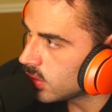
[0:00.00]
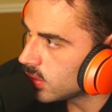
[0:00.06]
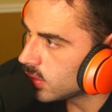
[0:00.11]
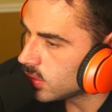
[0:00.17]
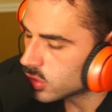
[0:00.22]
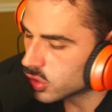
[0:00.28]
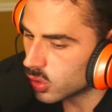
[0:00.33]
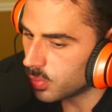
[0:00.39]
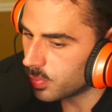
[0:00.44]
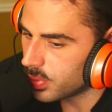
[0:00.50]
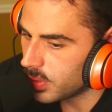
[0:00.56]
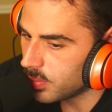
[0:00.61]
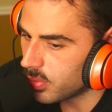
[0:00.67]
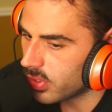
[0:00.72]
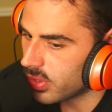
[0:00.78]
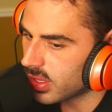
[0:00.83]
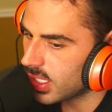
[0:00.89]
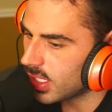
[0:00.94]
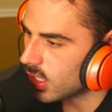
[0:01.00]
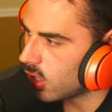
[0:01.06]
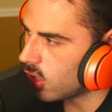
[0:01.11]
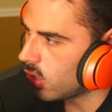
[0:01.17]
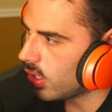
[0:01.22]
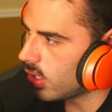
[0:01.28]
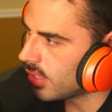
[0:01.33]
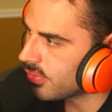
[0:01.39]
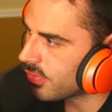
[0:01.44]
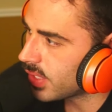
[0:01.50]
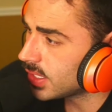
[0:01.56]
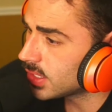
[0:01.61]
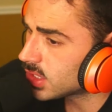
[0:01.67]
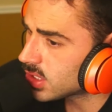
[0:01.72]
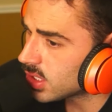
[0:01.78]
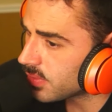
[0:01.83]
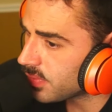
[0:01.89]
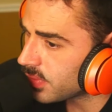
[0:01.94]
So people think, oh, I find
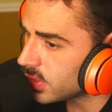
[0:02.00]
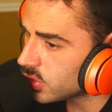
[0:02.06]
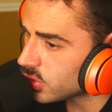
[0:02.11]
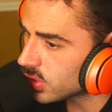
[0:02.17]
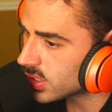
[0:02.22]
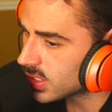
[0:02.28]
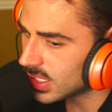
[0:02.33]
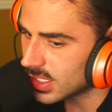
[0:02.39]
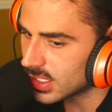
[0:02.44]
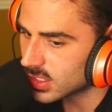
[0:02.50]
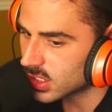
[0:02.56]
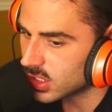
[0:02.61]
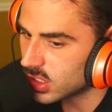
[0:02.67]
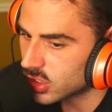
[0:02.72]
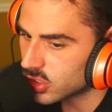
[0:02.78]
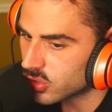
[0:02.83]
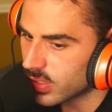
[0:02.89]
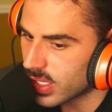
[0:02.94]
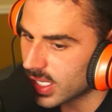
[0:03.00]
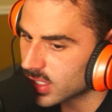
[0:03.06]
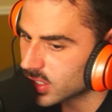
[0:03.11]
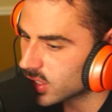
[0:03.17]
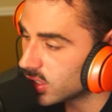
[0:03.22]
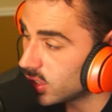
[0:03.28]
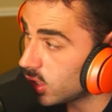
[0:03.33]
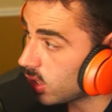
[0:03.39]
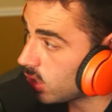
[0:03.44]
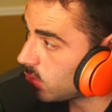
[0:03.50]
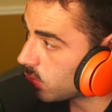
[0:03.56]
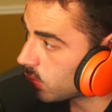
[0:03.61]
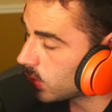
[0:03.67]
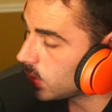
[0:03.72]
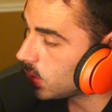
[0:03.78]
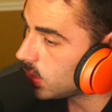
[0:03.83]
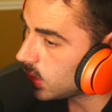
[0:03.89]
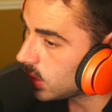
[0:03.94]
stuff interesting. It's a distraction. Not
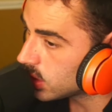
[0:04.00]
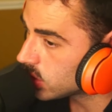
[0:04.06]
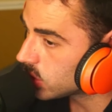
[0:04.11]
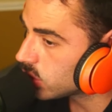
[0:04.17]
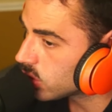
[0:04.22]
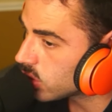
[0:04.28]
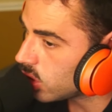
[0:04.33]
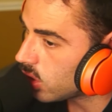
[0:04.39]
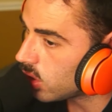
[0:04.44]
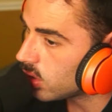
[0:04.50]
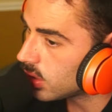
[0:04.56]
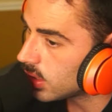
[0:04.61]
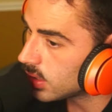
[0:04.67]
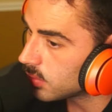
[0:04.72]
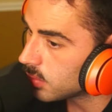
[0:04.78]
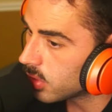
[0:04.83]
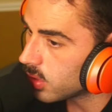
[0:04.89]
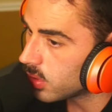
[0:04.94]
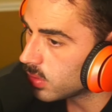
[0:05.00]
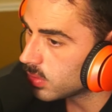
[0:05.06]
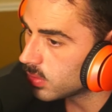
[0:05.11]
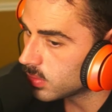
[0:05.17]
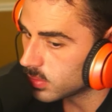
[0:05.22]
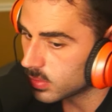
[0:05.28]
really. It's your calling, bro.